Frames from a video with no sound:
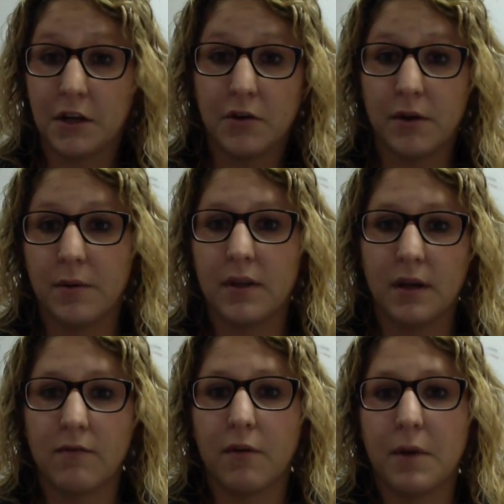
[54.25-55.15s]
agree with the
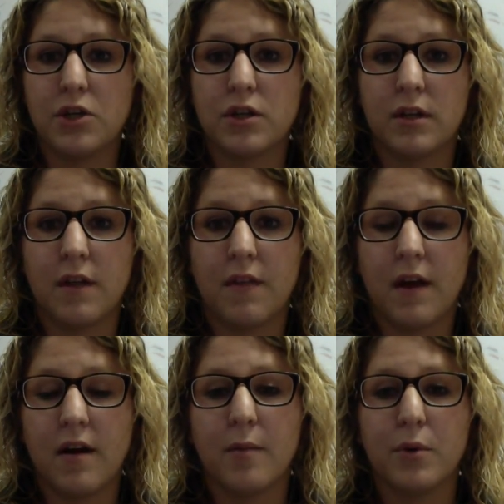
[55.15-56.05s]
information that they
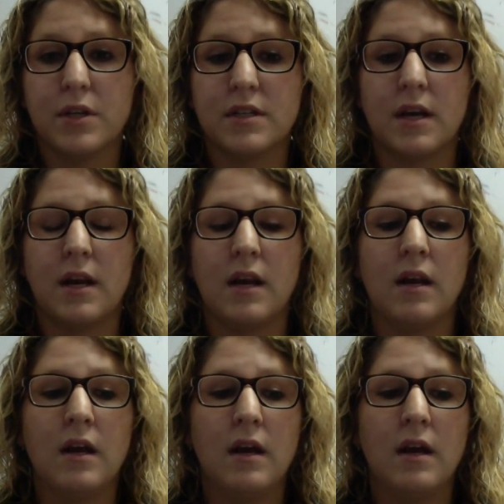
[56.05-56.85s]
are presenting.